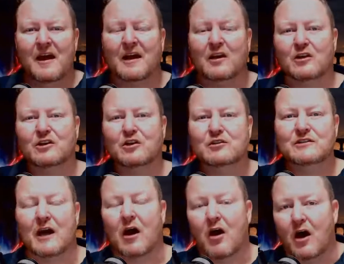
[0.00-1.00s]
and not
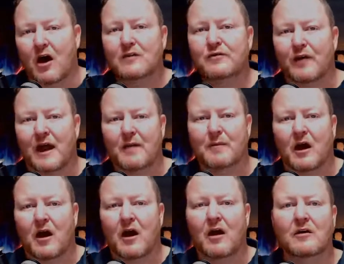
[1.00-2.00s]
using our own frame and
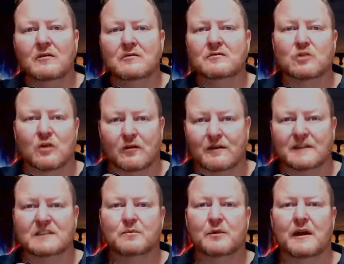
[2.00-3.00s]
our own sort of
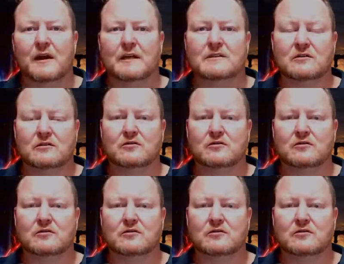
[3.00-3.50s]
experience to,